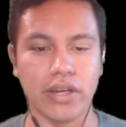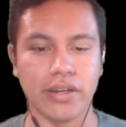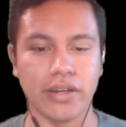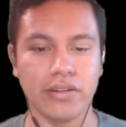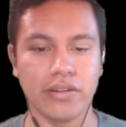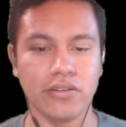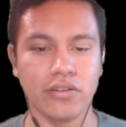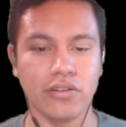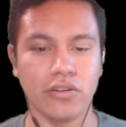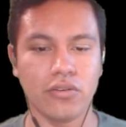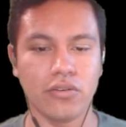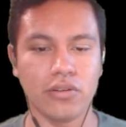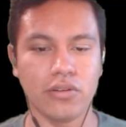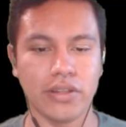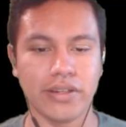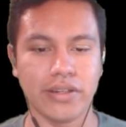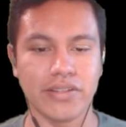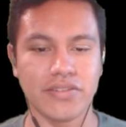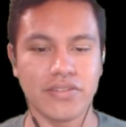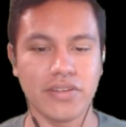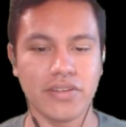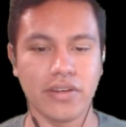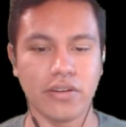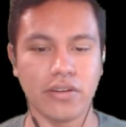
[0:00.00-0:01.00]
I didn't know, like I
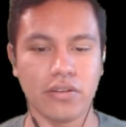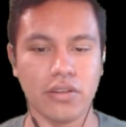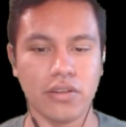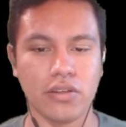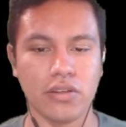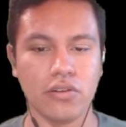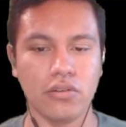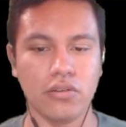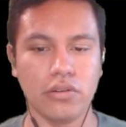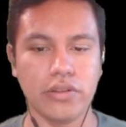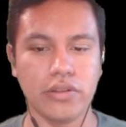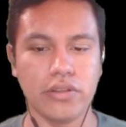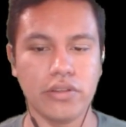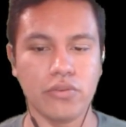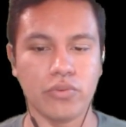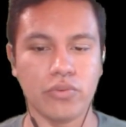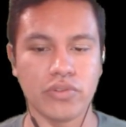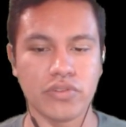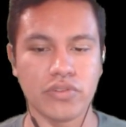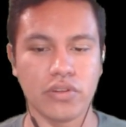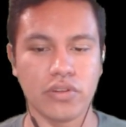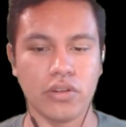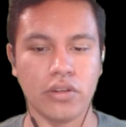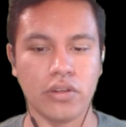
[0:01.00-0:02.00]
said, Italy
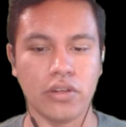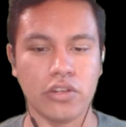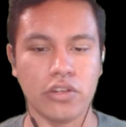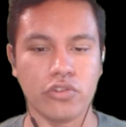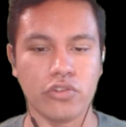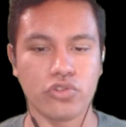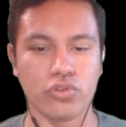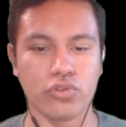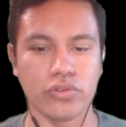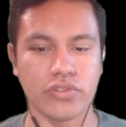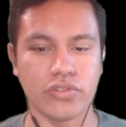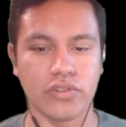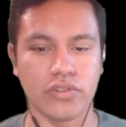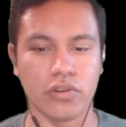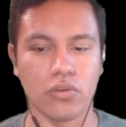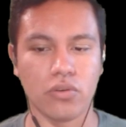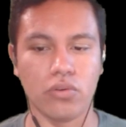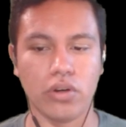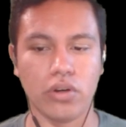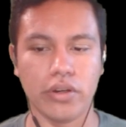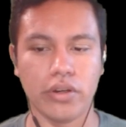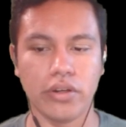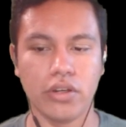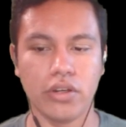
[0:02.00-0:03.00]
was an interesting
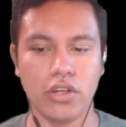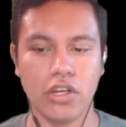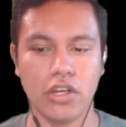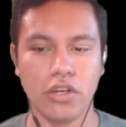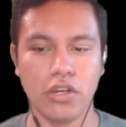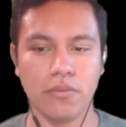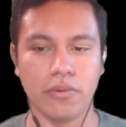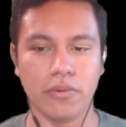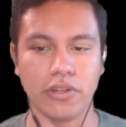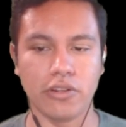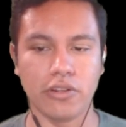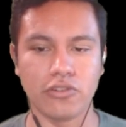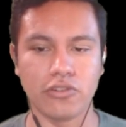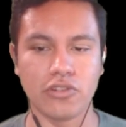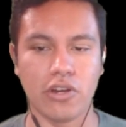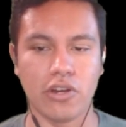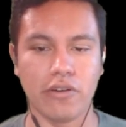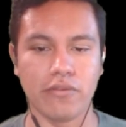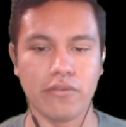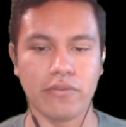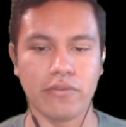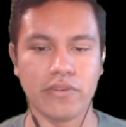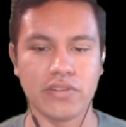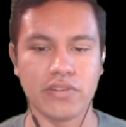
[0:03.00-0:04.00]
one, but there's
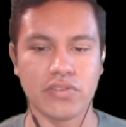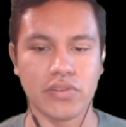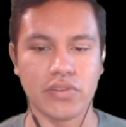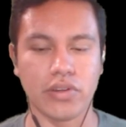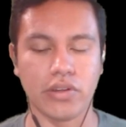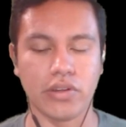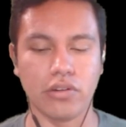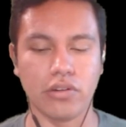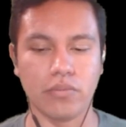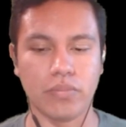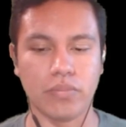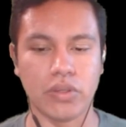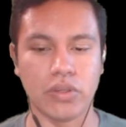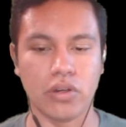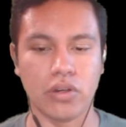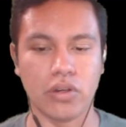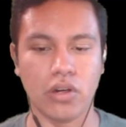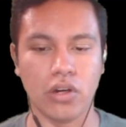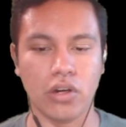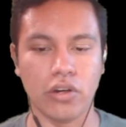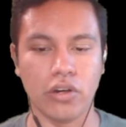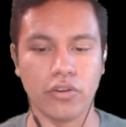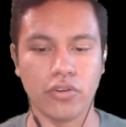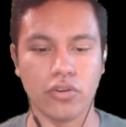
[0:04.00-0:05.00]
obviously going to be
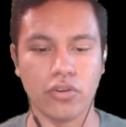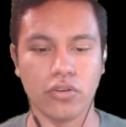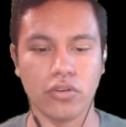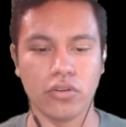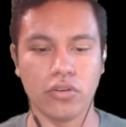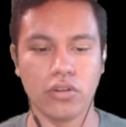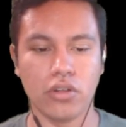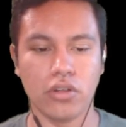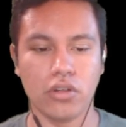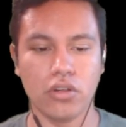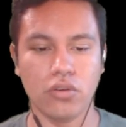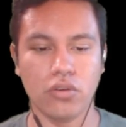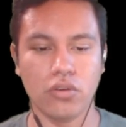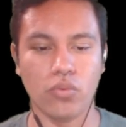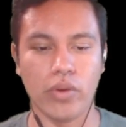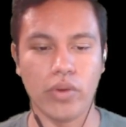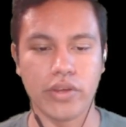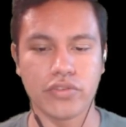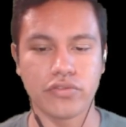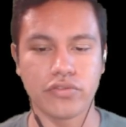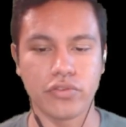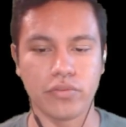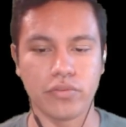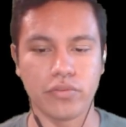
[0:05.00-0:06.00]
other
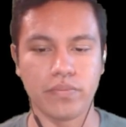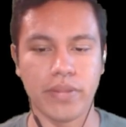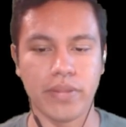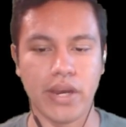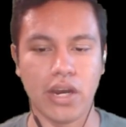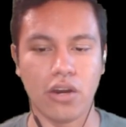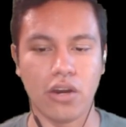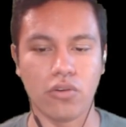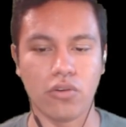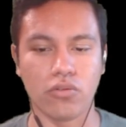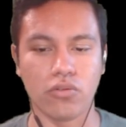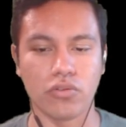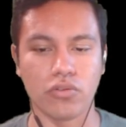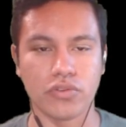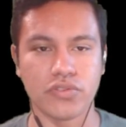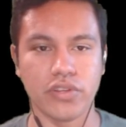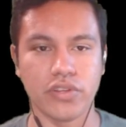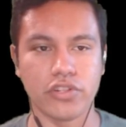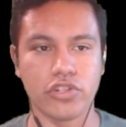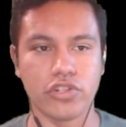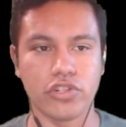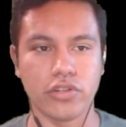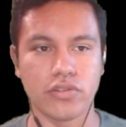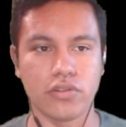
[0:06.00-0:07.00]
Western powers,
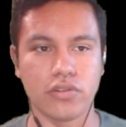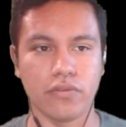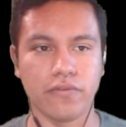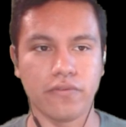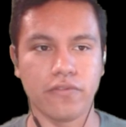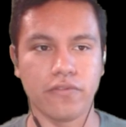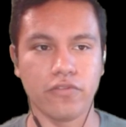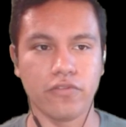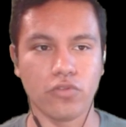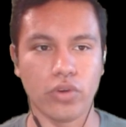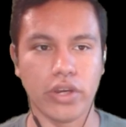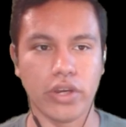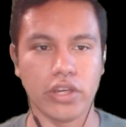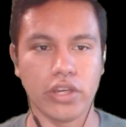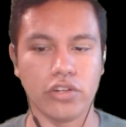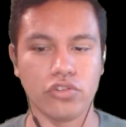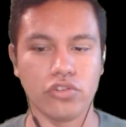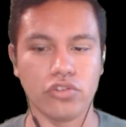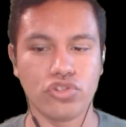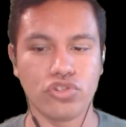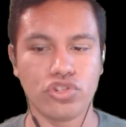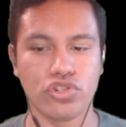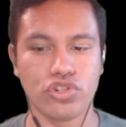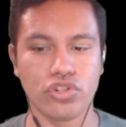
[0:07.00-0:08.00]
such as the
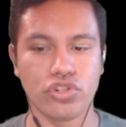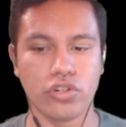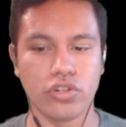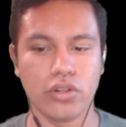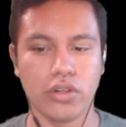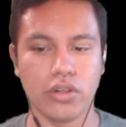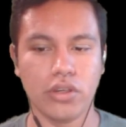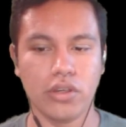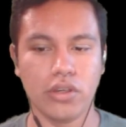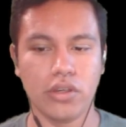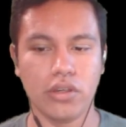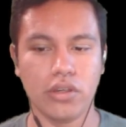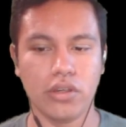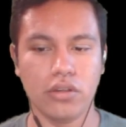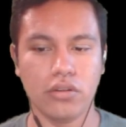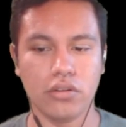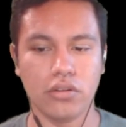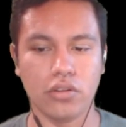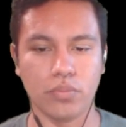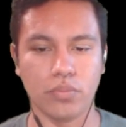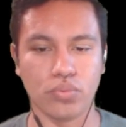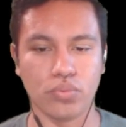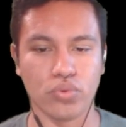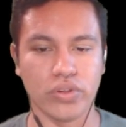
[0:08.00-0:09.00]
French,
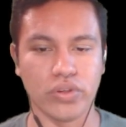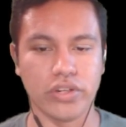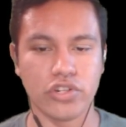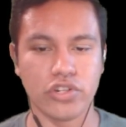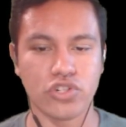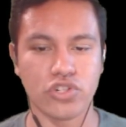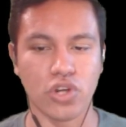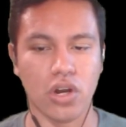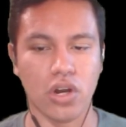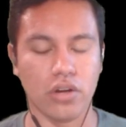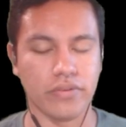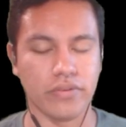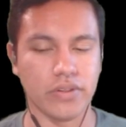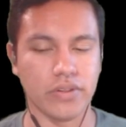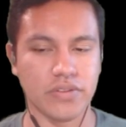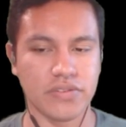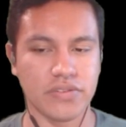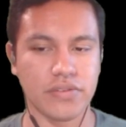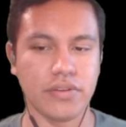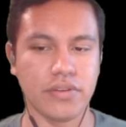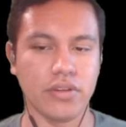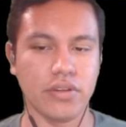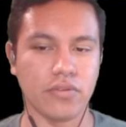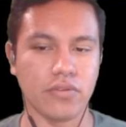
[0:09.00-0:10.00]
the British,
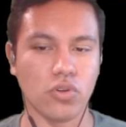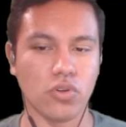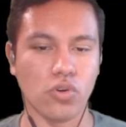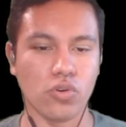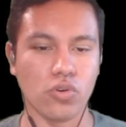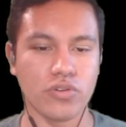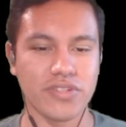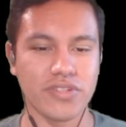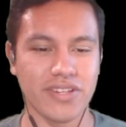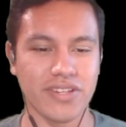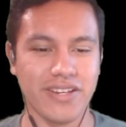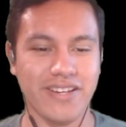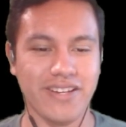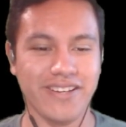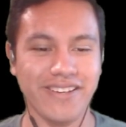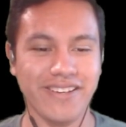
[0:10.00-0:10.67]
obviously, of course.